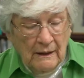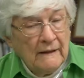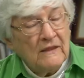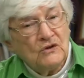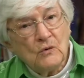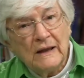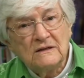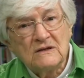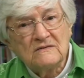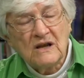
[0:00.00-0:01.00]
And the
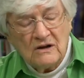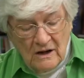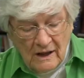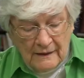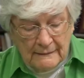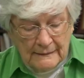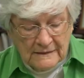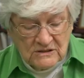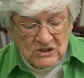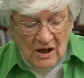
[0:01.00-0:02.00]
directives are not
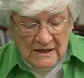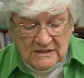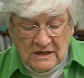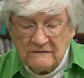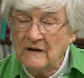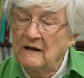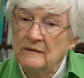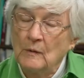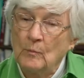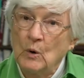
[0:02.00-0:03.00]
exhaustive
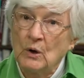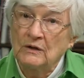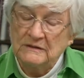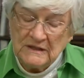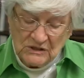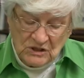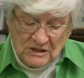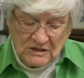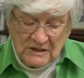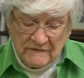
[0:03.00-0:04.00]
on the moral
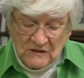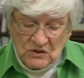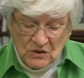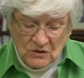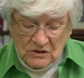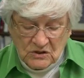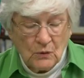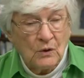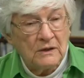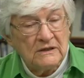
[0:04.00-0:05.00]
teachings of the Church
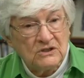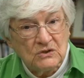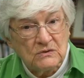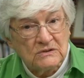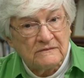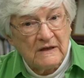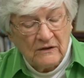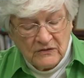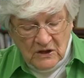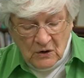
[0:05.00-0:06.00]
or issues of
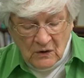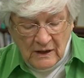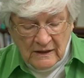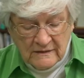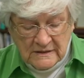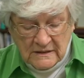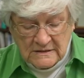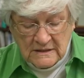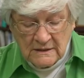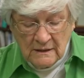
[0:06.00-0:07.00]
healthcare
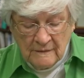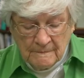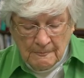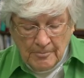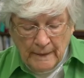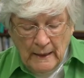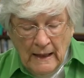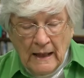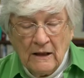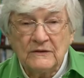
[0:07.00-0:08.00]
ethics.
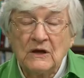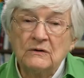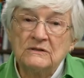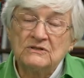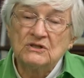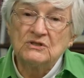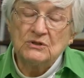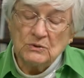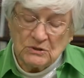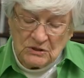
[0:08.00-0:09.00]
Healthcare
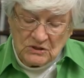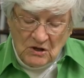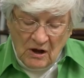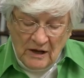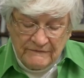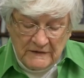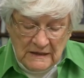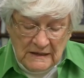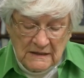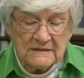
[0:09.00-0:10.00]
institutions often
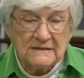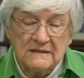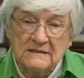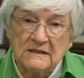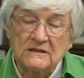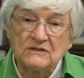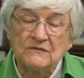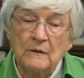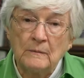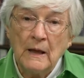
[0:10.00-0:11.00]
need assistance
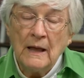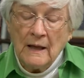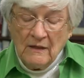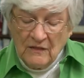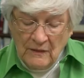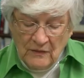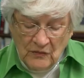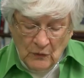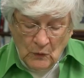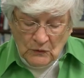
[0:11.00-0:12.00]
from
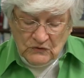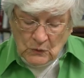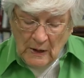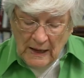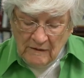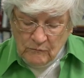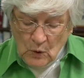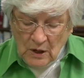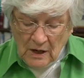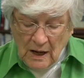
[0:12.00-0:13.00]
those who have
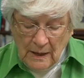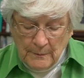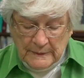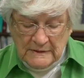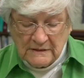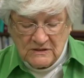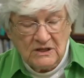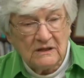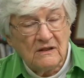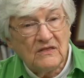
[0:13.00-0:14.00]
more competence
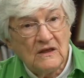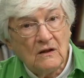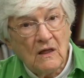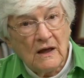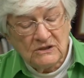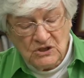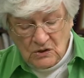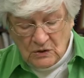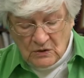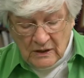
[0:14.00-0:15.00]
in
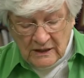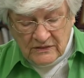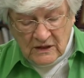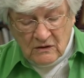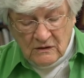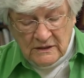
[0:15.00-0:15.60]
theological or ethical